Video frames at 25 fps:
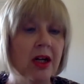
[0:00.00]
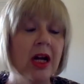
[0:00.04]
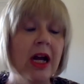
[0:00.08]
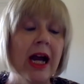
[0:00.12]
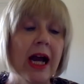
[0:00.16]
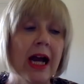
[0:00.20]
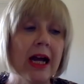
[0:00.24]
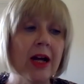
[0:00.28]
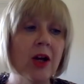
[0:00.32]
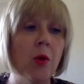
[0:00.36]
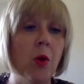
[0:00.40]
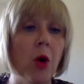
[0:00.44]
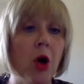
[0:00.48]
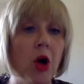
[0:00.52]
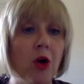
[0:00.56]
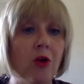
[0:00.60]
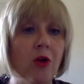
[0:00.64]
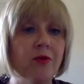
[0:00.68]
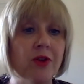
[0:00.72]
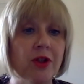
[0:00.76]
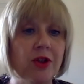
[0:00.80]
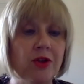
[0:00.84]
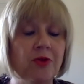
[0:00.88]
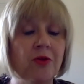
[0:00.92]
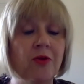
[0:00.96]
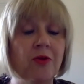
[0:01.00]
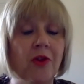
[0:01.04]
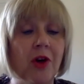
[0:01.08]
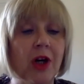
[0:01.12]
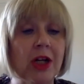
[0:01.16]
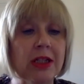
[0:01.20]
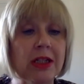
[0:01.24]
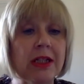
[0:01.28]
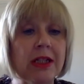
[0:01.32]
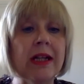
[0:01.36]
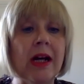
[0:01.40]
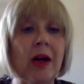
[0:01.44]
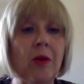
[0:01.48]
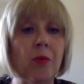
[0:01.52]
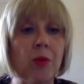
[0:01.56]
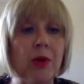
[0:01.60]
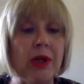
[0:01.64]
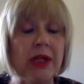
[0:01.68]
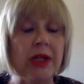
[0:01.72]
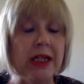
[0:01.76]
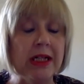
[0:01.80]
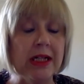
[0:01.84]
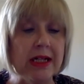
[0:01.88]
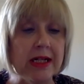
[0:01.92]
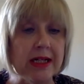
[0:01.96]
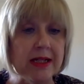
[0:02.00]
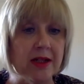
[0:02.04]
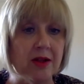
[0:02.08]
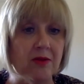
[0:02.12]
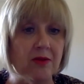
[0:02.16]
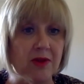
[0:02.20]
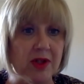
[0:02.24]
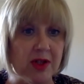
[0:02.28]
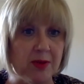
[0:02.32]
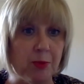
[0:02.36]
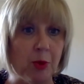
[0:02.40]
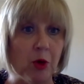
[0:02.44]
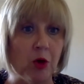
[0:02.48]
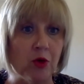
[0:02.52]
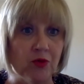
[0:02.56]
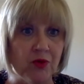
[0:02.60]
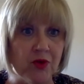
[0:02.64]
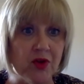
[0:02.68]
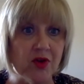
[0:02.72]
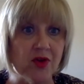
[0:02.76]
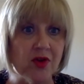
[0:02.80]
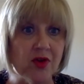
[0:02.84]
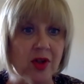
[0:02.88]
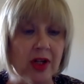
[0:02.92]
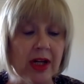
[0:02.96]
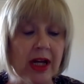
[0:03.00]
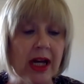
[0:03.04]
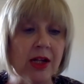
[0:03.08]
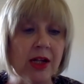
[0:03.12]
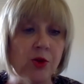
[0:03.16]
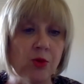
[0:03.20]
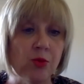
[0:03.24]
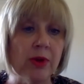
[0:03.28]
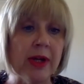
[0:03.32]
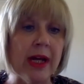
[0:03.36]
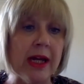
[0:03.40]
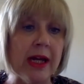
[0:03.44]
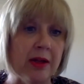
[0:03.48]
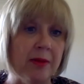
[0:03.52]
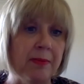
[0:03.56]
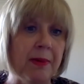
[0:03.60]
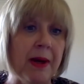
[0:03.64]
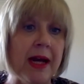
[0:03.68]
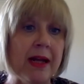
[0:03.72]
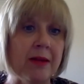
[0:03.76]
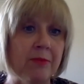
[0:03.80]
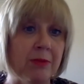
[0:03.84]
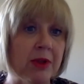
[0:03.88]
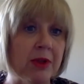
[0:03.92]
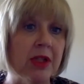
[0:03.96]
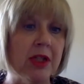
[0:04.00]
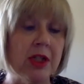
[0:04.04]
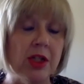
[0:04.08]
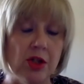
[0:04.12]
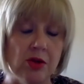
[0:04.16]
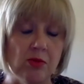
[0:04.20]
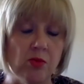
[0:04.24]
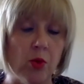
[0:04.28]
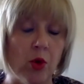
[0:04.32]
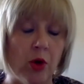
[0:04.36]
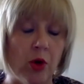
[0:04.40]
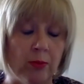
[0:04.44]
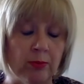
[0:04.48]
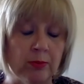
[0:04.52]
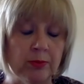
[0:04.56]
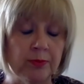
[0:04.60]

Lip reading: And quite often you'll find that that will elicit response, and you'll get the payment that you want.